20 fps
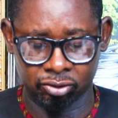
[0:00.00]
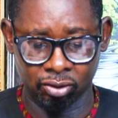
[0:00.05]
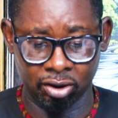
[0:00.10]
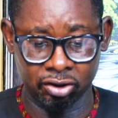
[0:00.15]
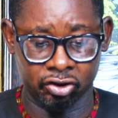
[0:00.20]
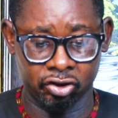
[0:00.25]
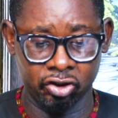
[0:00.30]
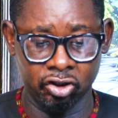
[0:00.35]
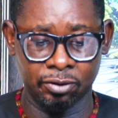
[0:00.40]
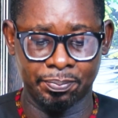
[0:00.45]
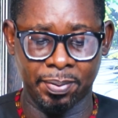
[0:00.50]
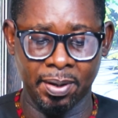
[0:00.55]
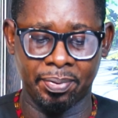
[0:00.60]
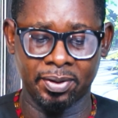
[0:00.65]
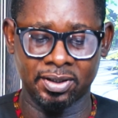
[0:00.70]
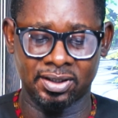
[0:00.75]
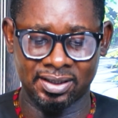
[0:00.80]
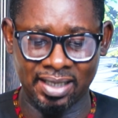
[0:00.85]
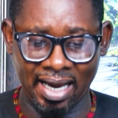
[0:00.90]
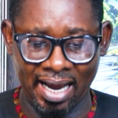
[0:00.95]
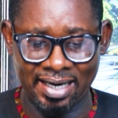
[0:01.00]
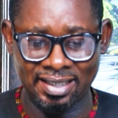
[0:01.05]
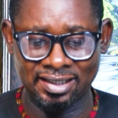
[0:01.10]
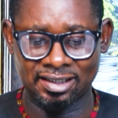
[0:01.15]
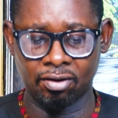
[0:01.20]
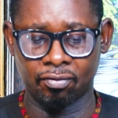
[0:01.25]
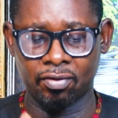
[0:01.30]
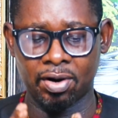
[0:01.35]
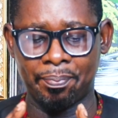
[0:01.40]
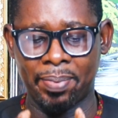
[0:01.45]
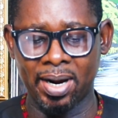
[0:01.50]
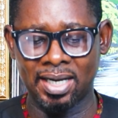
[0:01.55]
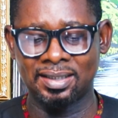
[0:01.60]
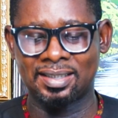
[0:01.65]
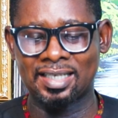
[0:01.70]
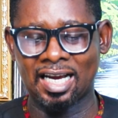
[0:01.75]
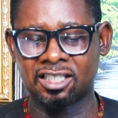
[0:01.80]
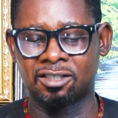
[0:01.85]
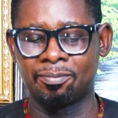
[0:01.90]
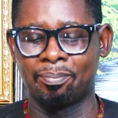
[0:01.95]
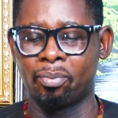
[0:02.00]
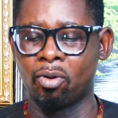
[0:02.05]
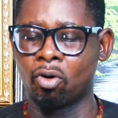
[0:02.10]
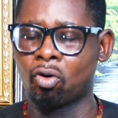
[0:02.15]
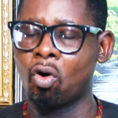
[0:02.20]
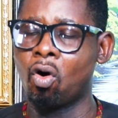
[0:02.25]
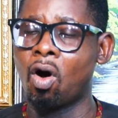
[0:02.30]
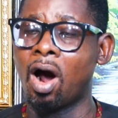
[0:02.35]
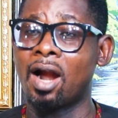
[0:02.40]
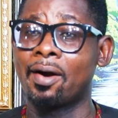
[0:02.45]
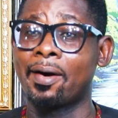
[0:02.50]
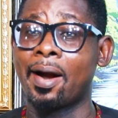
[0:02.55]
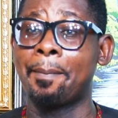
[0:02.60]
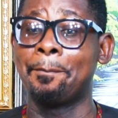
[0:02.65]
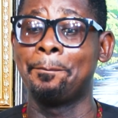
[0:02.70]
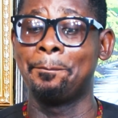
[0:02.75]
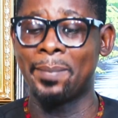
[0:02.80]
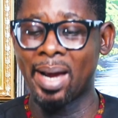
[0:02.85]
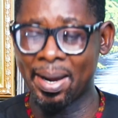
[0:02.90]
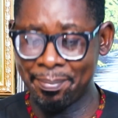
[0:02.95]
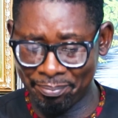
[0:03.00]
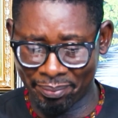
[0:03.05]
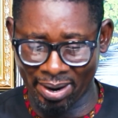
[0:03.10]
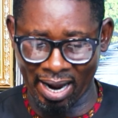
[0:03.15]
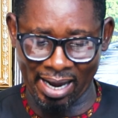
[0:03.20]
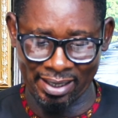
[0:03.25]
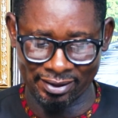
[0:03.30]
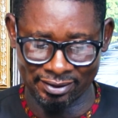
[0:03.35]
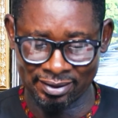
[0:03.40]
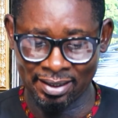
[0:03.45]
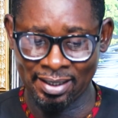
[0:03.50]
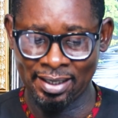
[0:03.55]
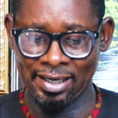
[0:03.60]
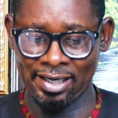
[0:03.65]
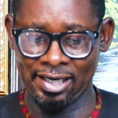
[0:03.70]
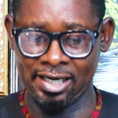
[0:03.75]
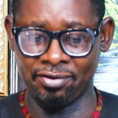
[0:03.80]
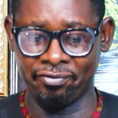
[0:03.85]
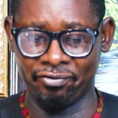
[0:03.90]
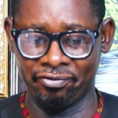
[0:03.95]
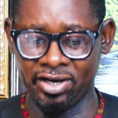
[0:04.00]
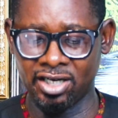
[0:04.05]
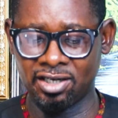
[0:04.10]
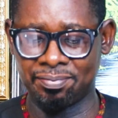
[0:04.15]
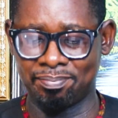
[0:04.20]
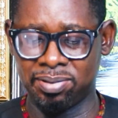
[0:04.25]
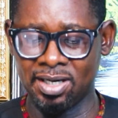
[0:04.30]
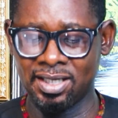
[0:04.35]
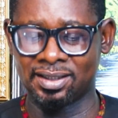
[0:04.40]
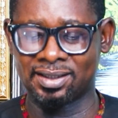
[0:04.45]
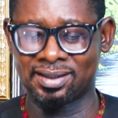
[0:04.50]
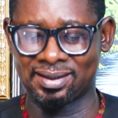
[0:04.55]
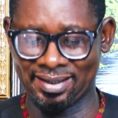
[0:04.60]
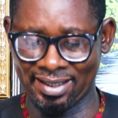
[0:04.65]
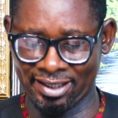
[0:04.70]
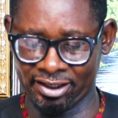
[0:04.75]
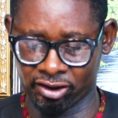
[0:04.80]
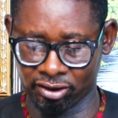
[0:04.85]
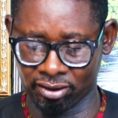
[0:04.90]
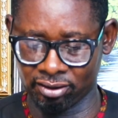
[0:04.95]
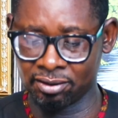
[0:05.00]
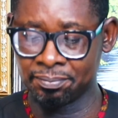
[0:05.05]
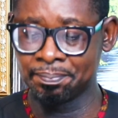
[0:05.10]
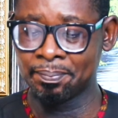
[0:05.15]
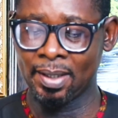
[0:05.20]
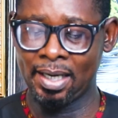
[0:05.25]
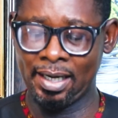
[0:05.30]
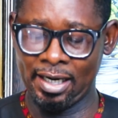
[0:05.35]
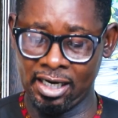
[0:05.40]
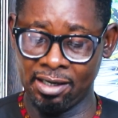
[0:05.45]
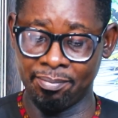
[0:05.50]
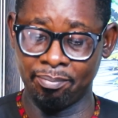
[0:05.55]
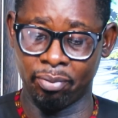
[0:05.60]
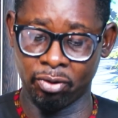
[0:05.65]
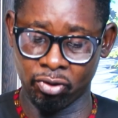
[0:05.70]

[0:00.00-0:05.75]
Trust newspaper says repentant Boko Haram members invade police station in